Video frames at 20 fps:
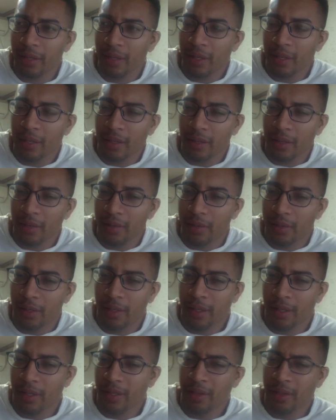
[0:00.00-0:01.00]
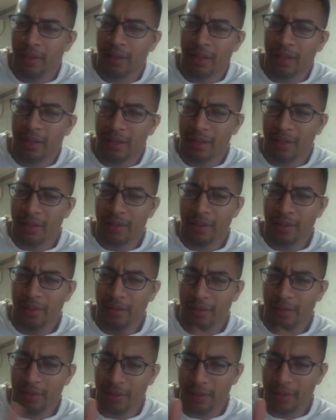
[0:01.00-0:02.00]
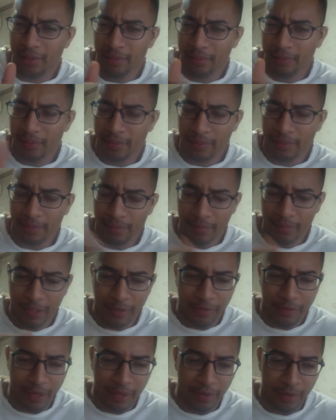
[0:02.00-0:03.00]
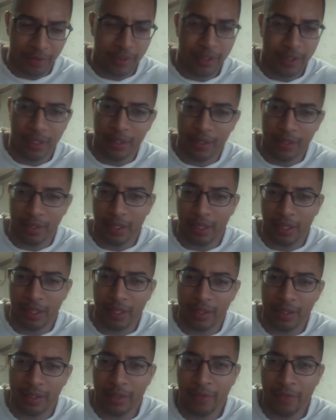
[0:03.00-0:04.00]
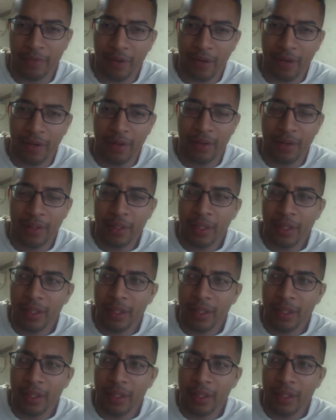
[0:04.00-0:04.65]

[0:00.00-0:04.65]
near the final season, I guess in the fall,